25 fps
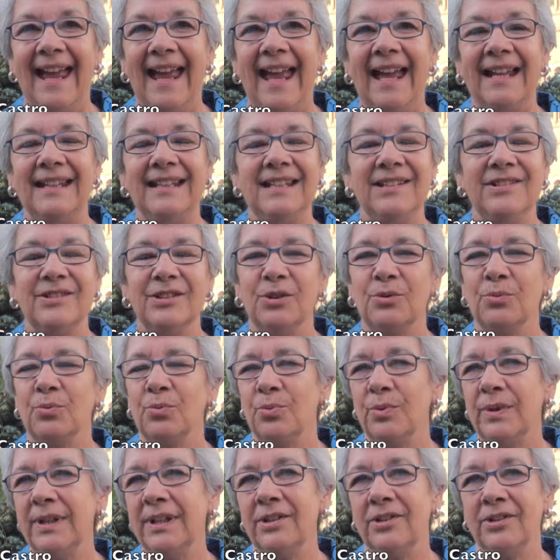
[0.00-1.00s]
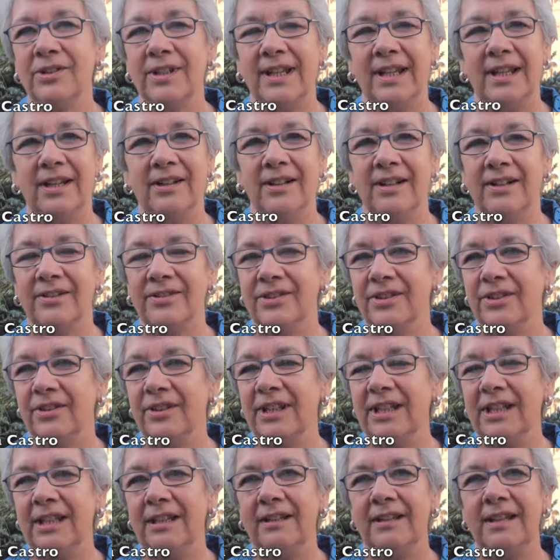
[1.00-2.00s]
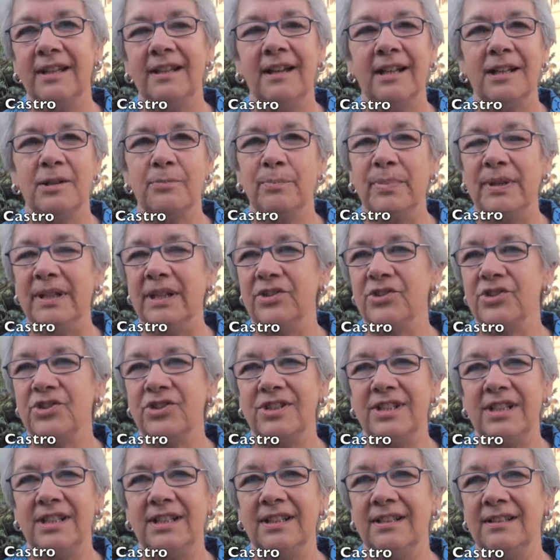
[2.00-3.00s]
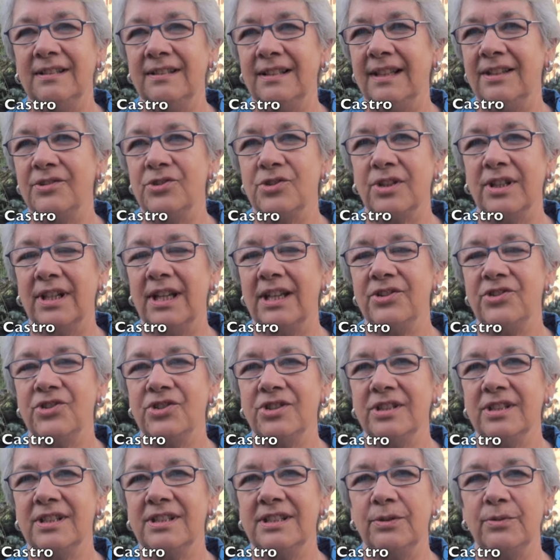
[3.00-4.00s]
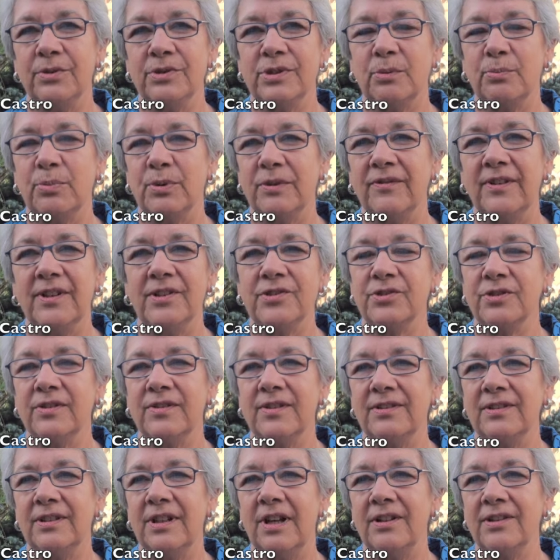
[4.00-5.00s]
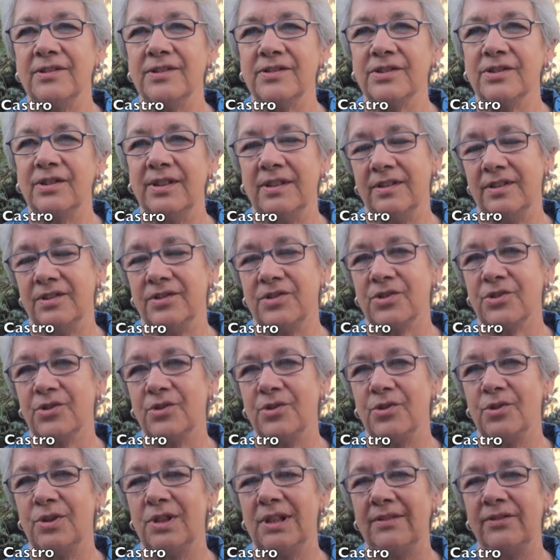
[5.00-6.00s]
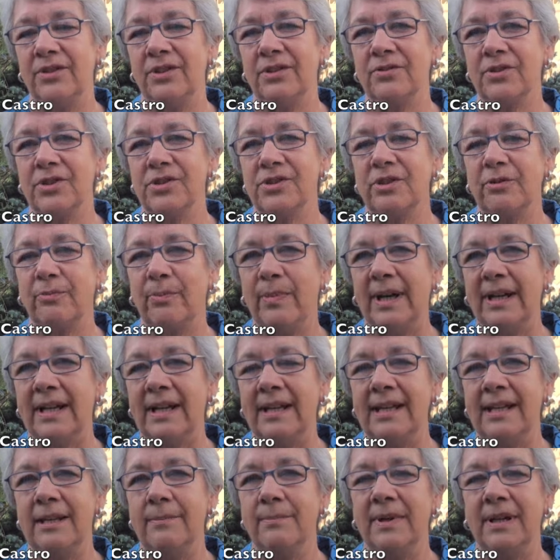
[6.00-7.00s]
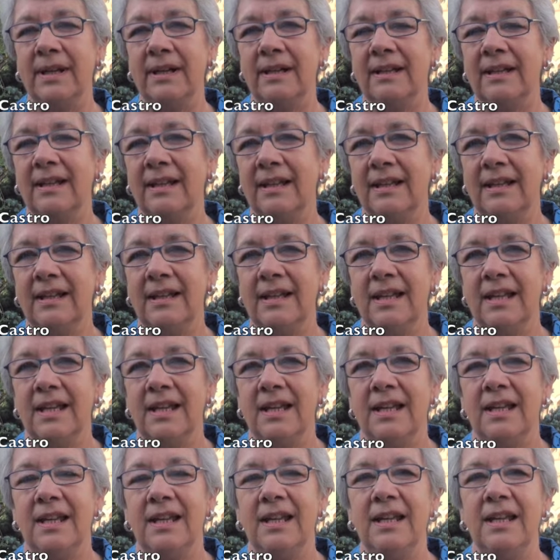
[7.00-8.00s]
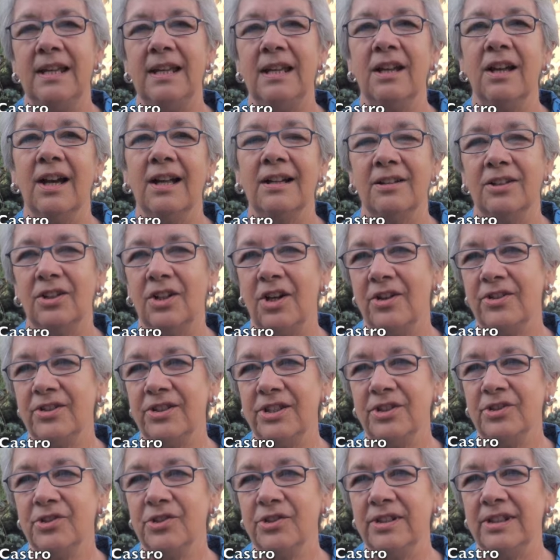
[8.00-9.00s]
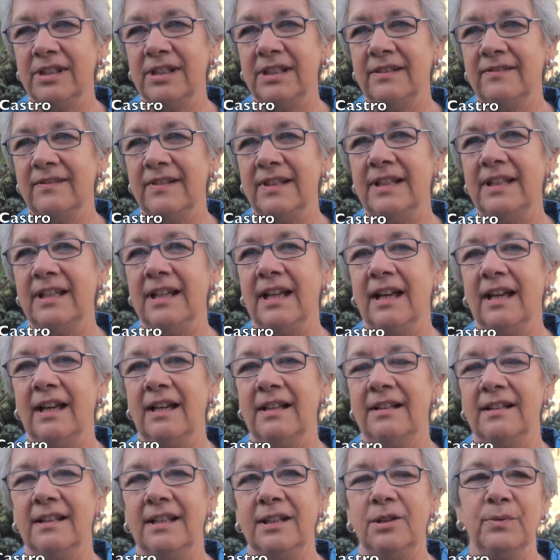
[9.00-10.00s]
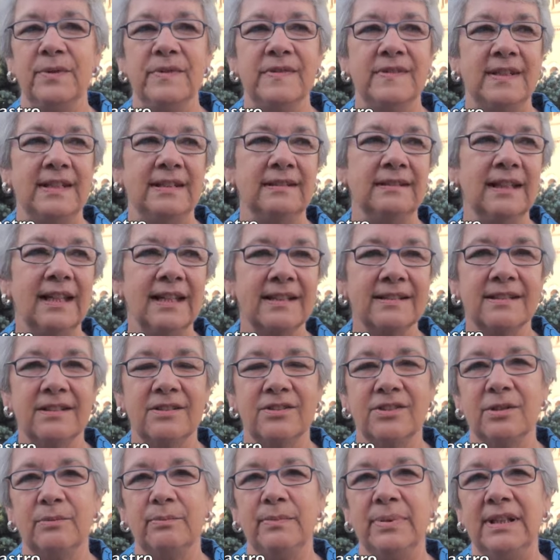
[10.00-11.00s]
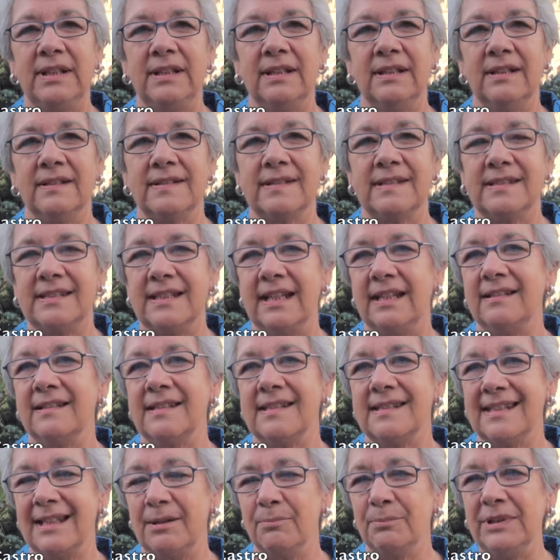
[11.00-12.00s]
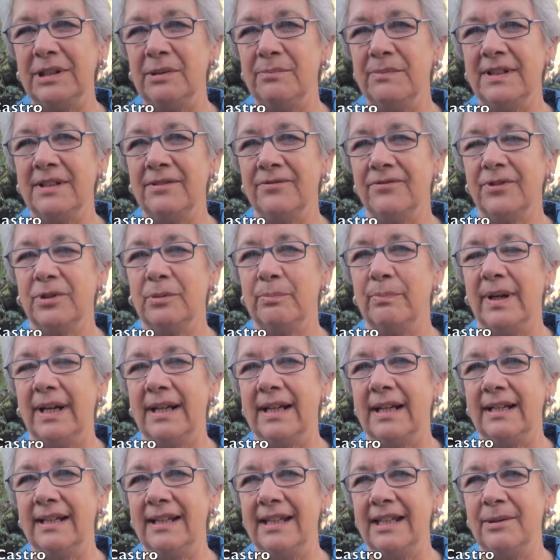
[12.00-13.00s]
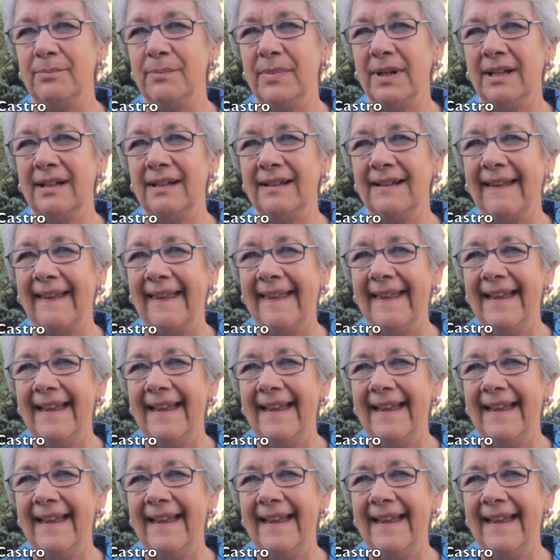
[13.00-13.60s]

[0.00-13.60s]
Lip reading: And he's a real character. He got a PhD in education. He was a professor in the law in the school at the University of Paraíba. He got a law degree. He was elected to be a state assemblyman for Paraíba.